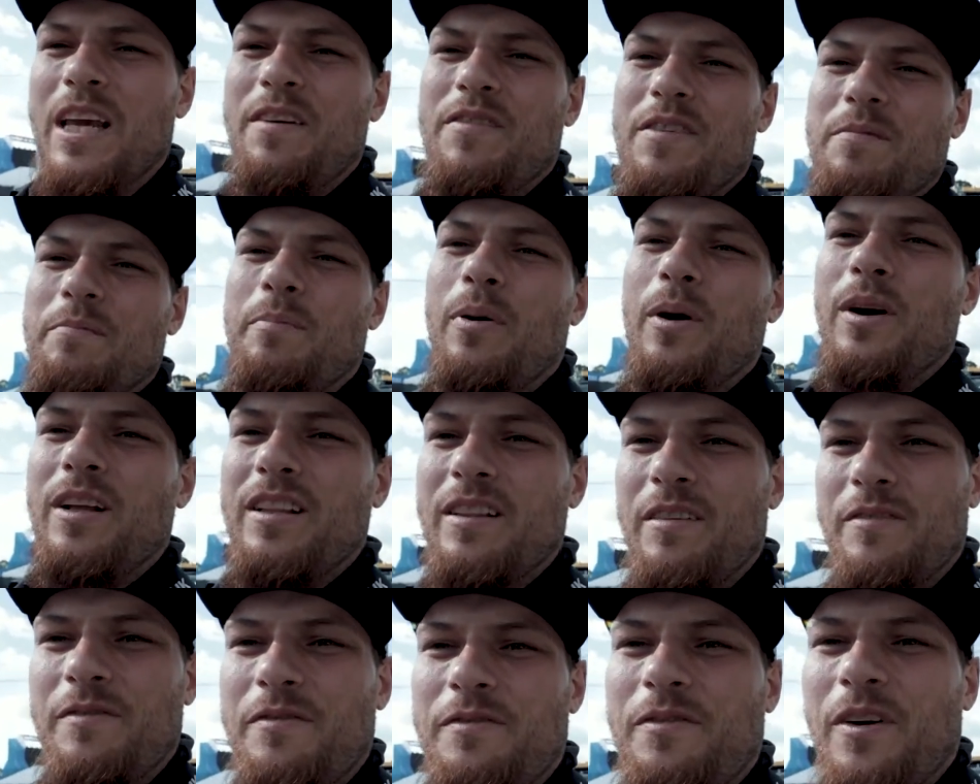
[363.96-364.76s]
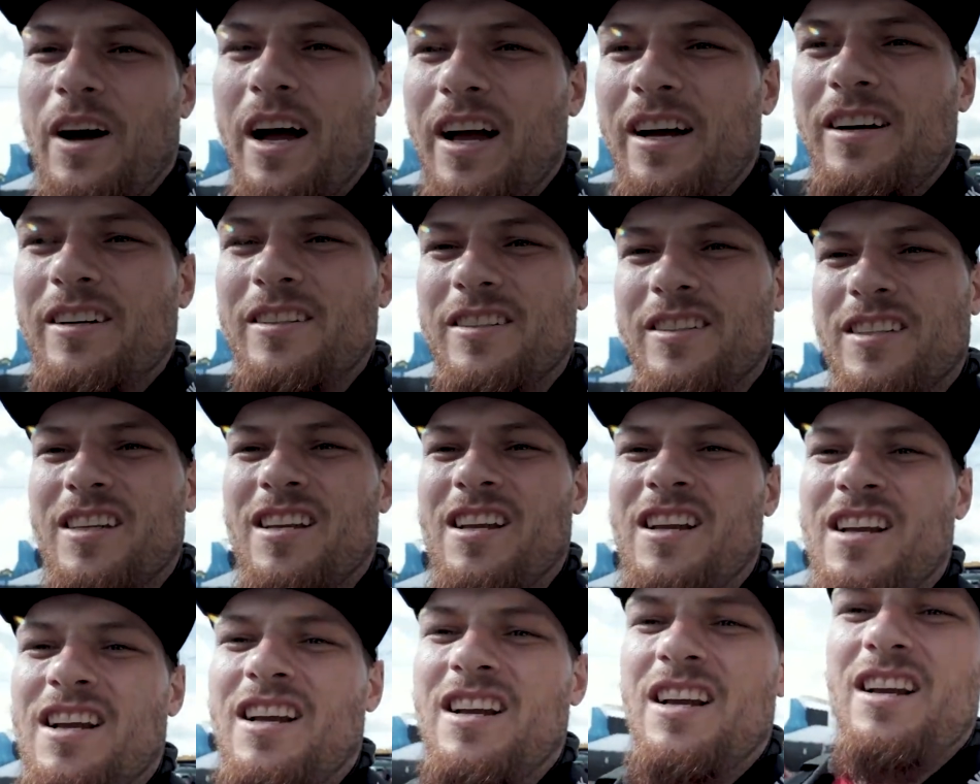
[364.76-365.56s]
Even putting the files
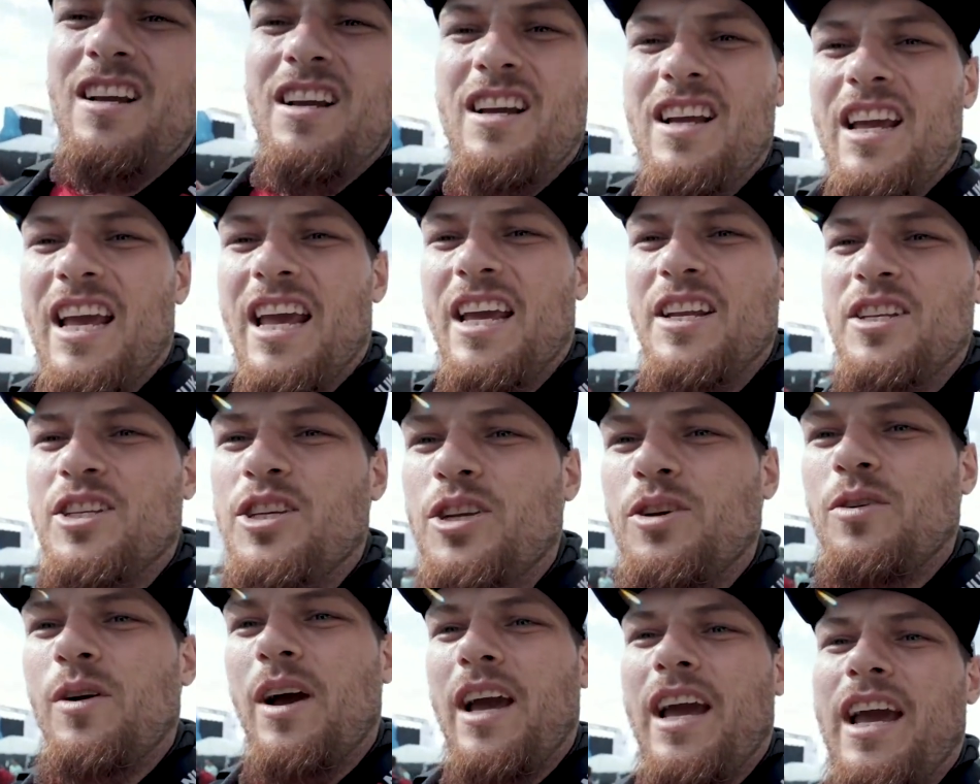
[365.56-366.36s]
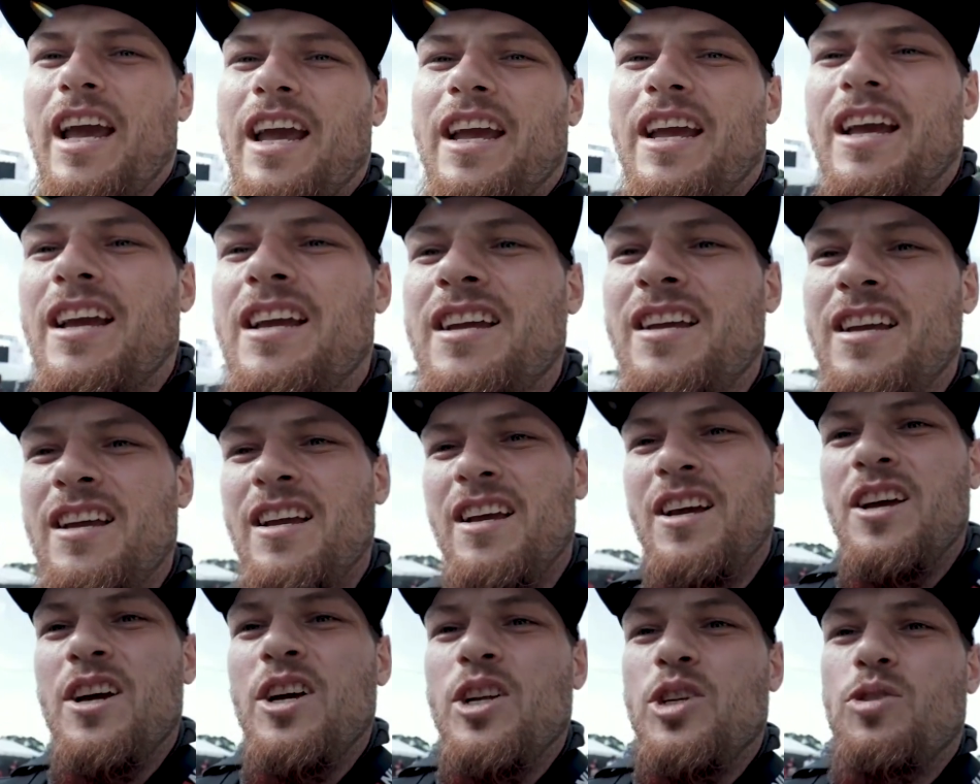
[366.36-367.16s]
into a
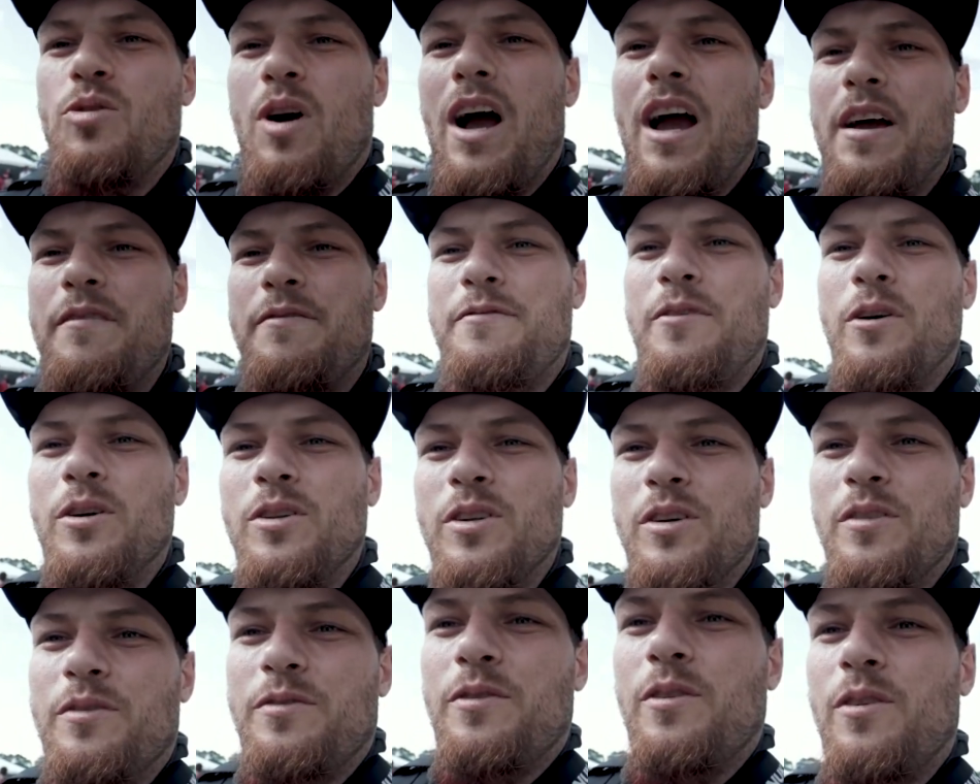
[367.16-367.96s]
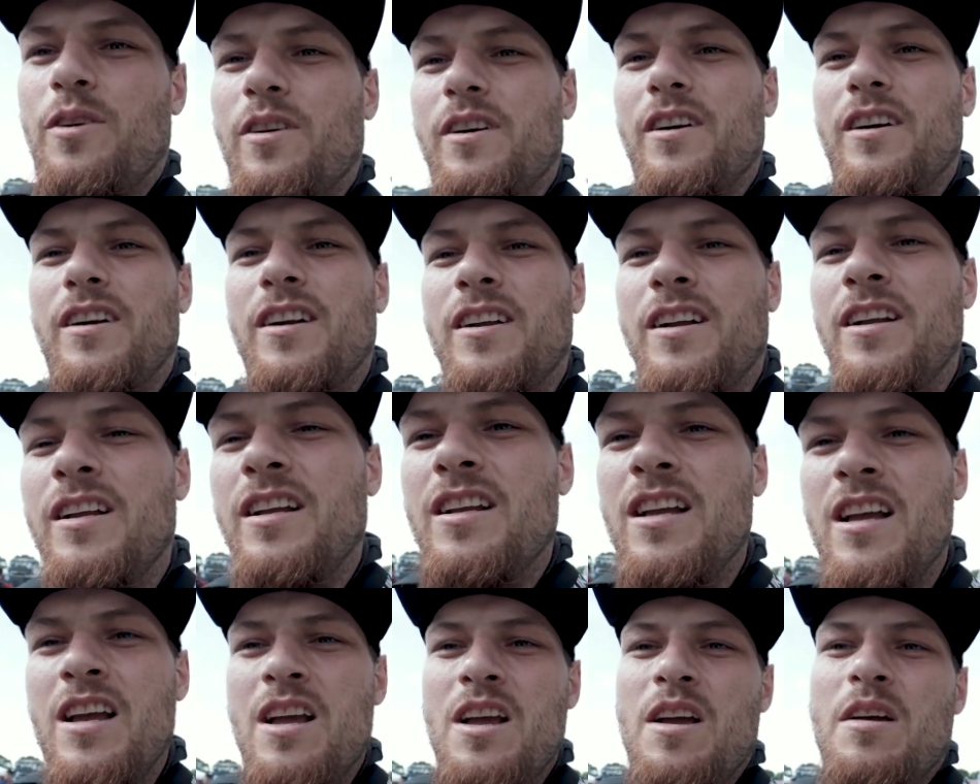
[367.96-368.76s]
drive folder for
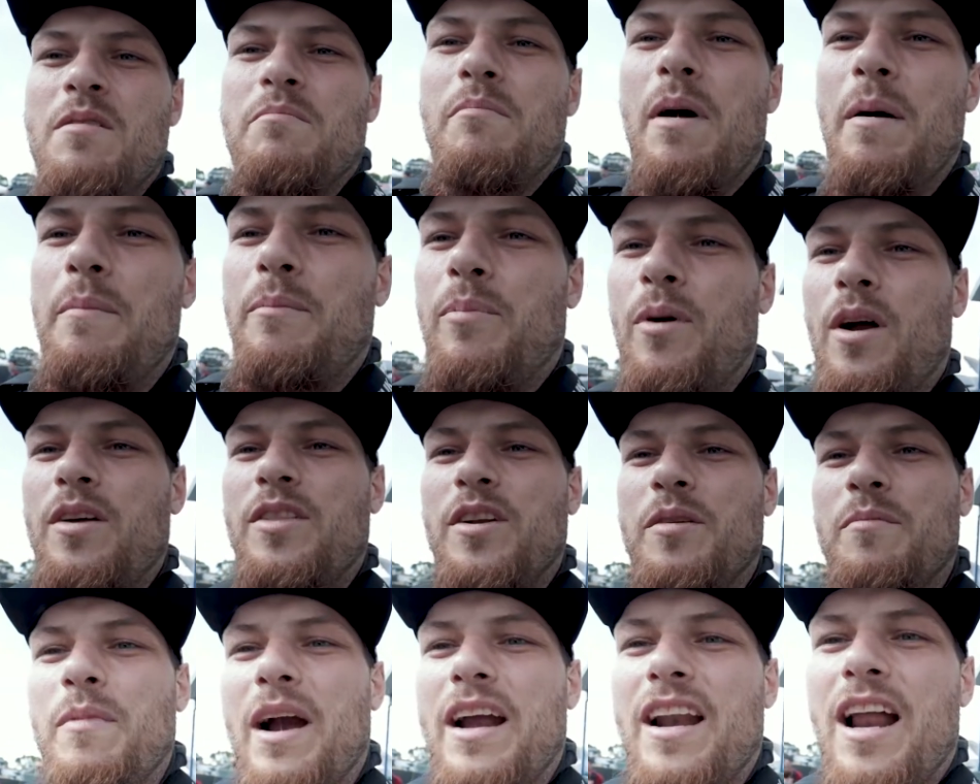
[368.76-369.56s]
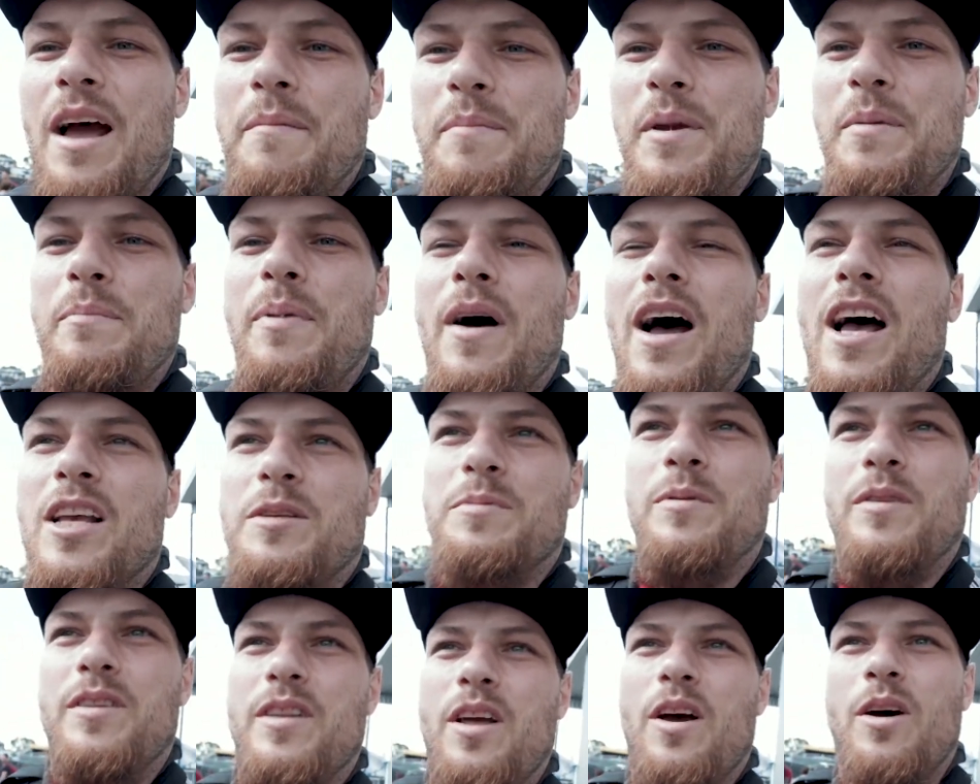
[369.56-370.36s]
my brother might not be
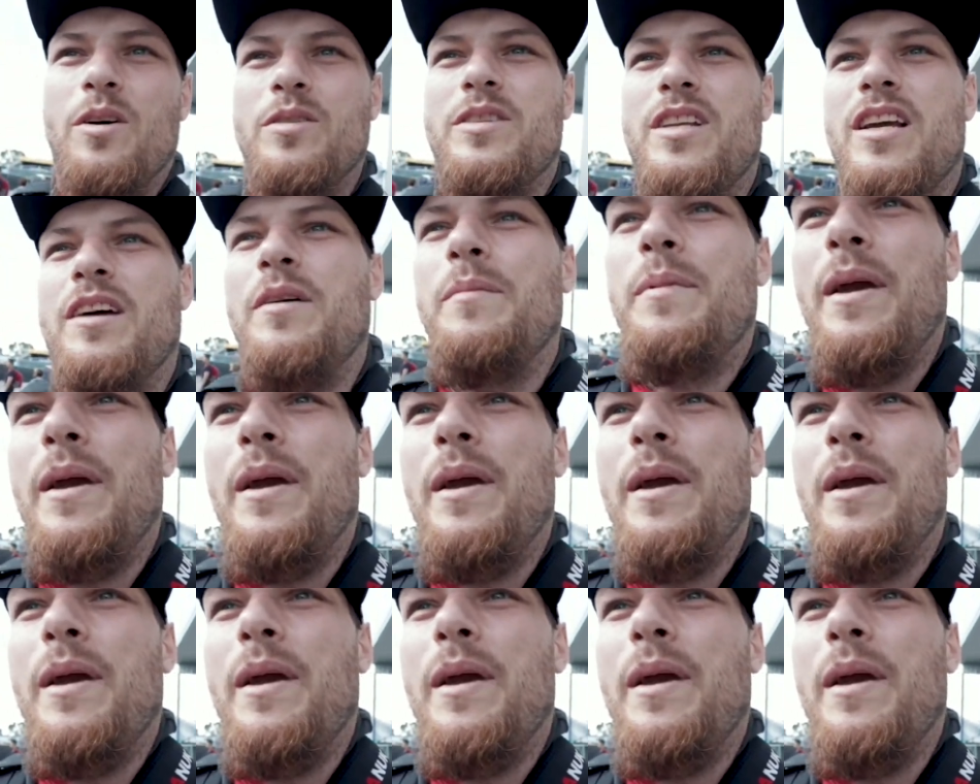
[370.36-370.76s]
possible in the hotel